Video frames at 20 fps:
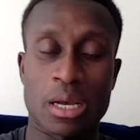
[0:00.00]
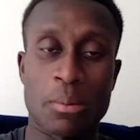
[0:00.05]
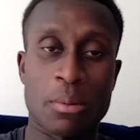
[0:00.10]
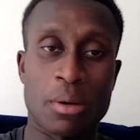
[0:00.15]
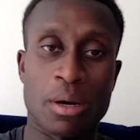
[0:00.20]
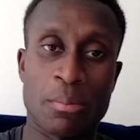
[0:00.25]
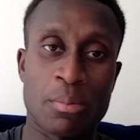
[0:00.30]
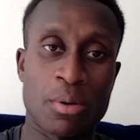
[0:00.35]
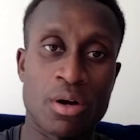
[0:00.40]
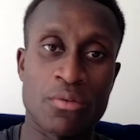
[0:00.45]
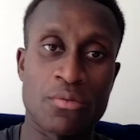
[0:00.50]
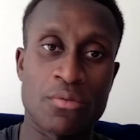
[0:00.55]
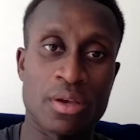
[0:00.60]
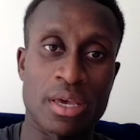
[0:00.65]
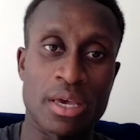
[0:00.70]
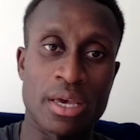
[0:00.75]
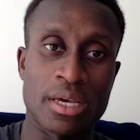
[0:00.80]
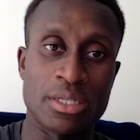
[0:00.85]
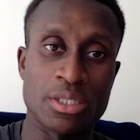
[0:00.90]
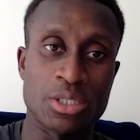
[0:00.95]
a
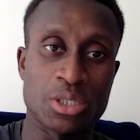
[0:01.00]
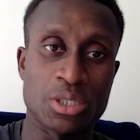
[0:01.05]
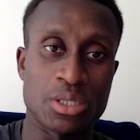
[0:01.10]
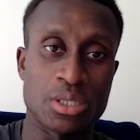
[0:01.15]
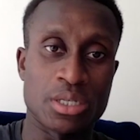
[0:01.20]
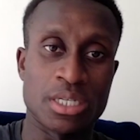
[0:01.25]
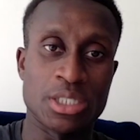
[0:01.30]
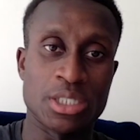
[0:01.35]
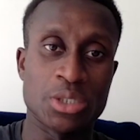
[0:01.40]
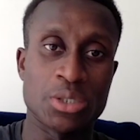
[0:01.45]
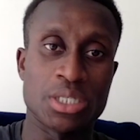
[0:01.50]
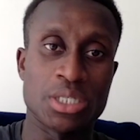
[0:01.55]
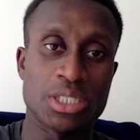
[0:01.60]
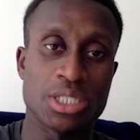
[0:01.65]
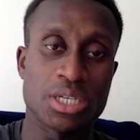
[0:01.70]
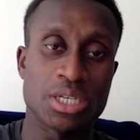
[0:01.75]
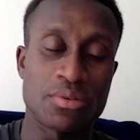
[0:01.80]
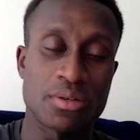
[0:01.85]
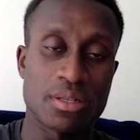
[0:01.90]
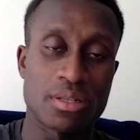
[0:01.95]
perfect age range,
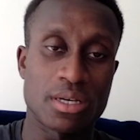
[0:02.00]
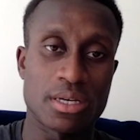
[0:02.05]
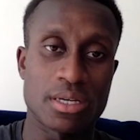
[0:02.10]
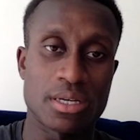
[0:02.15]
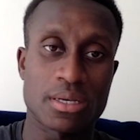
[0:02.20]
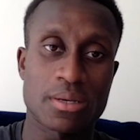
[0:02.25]
I feel like.